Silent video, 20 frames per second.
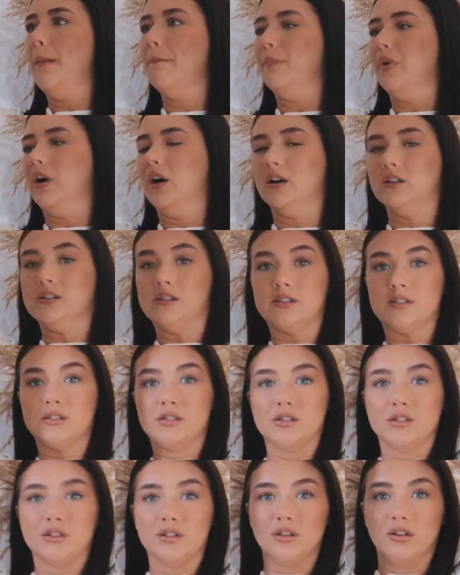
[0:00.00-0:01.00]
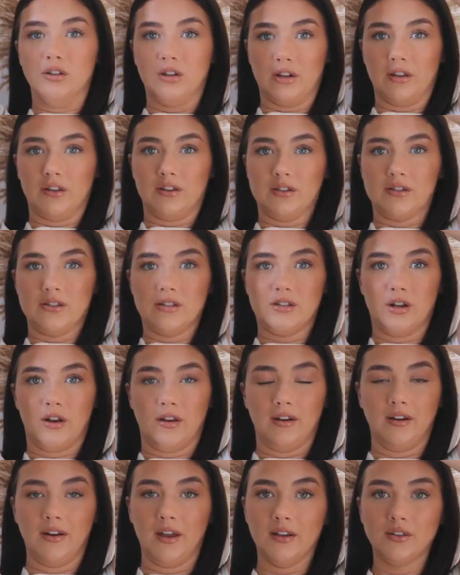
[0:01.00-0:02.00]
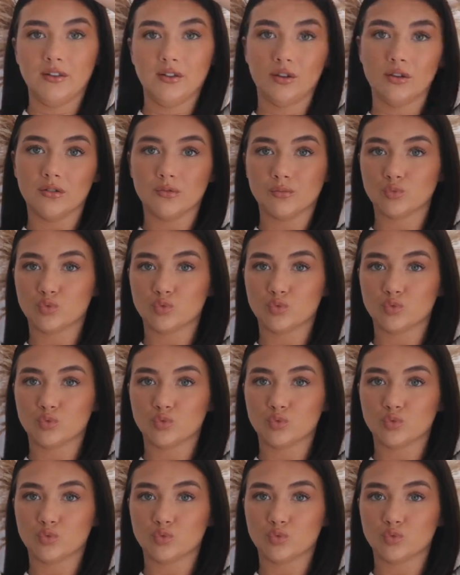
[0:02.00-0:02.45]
but look at the stunningness.